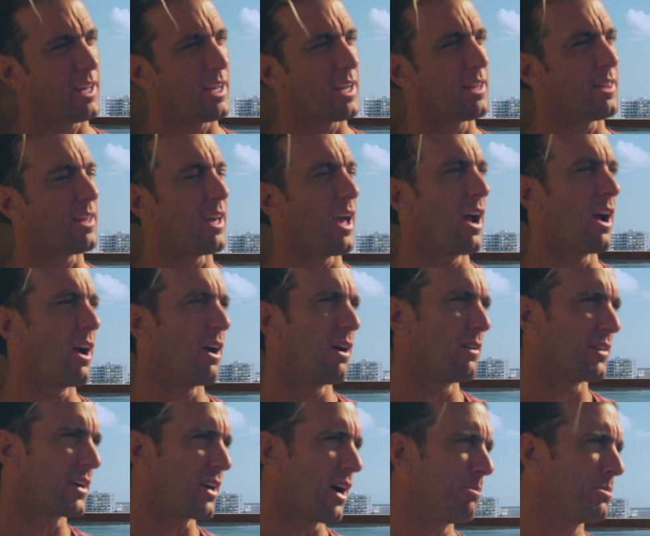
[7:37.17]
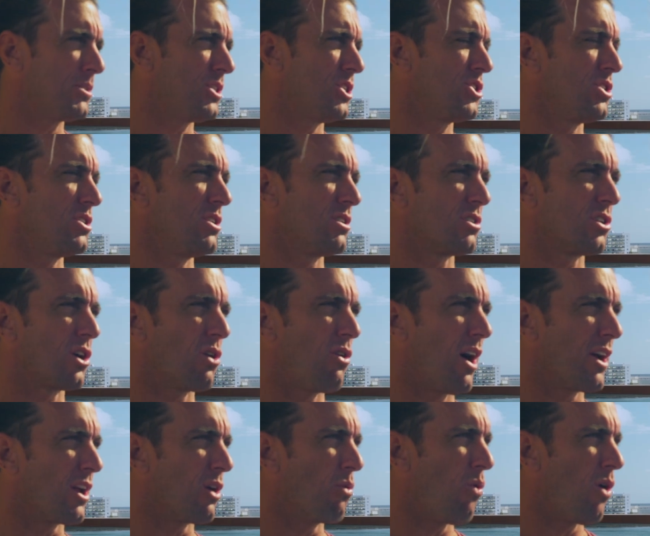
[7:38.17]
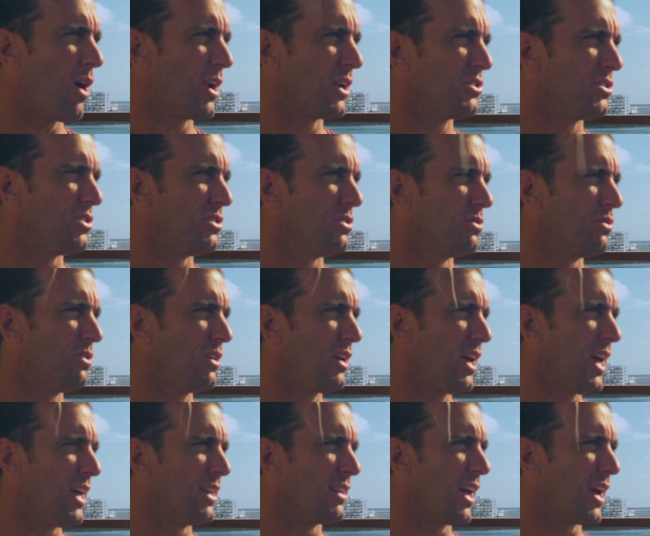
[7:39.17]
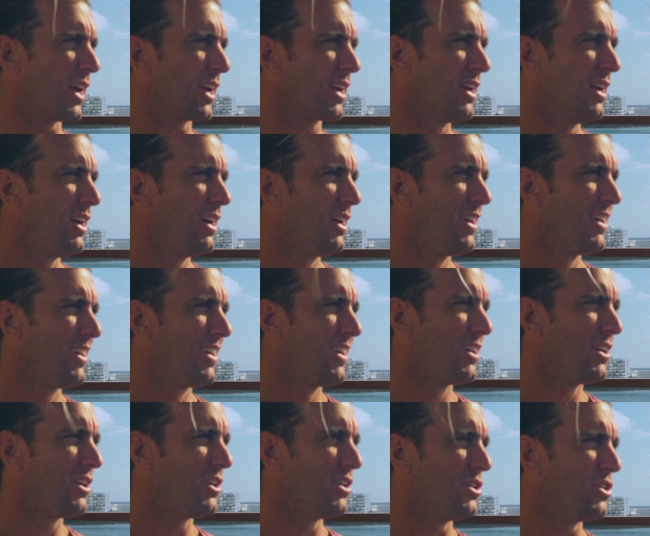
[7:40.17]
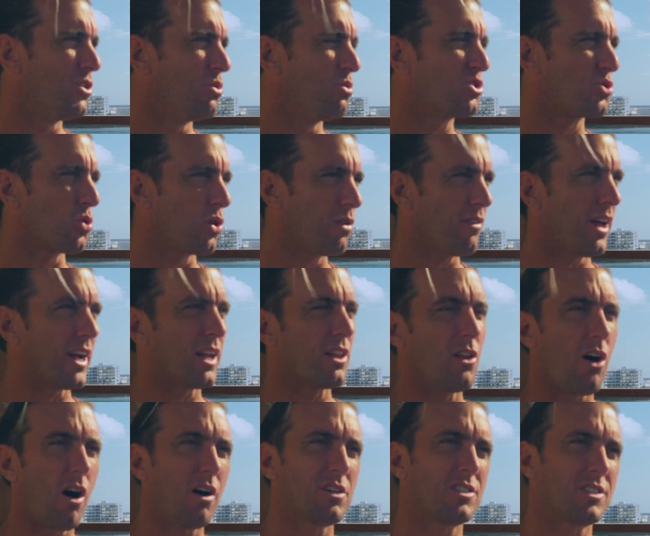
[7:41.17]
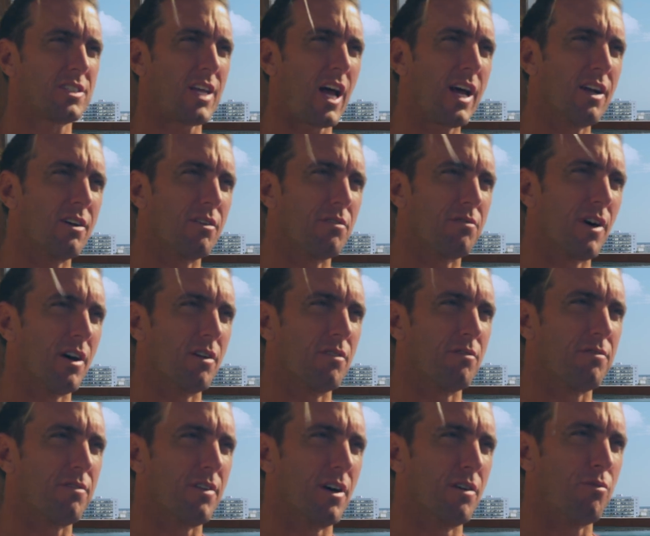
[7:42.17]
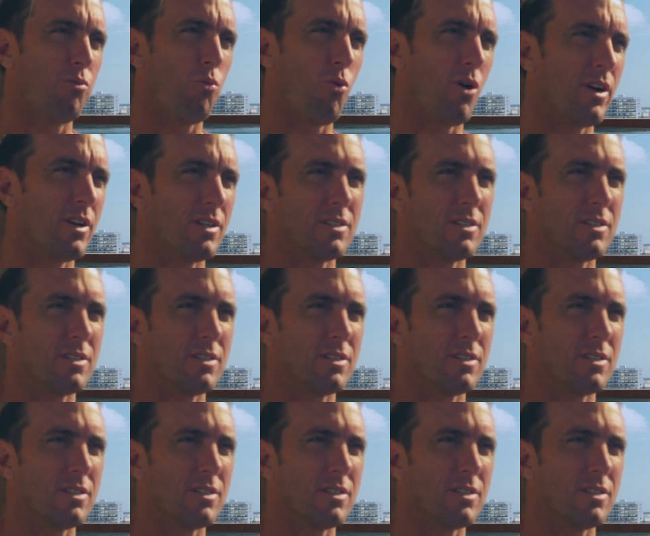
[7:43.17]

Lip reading: King of the Air, the competition doesn't go how you want it to, and like you sort of like lost sight of what